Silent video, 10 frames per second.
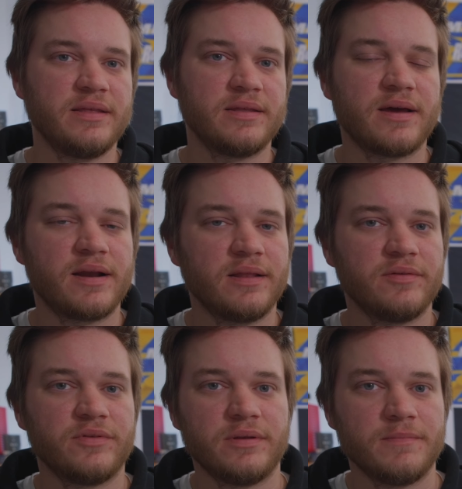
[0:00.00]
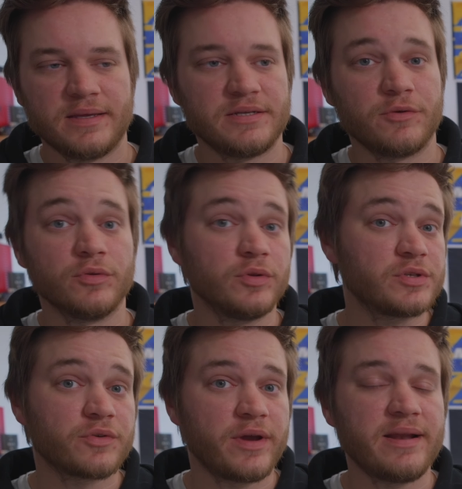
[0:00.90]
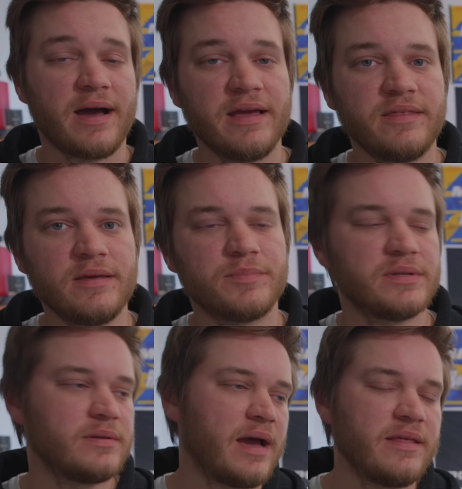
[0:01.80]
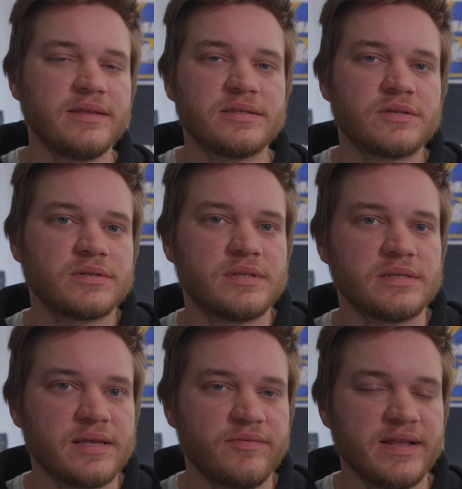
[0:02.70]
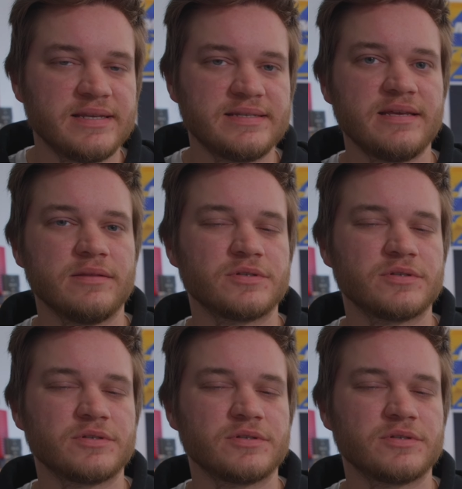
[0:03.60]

The 911 interior looks great, I think, but I think so does the 718.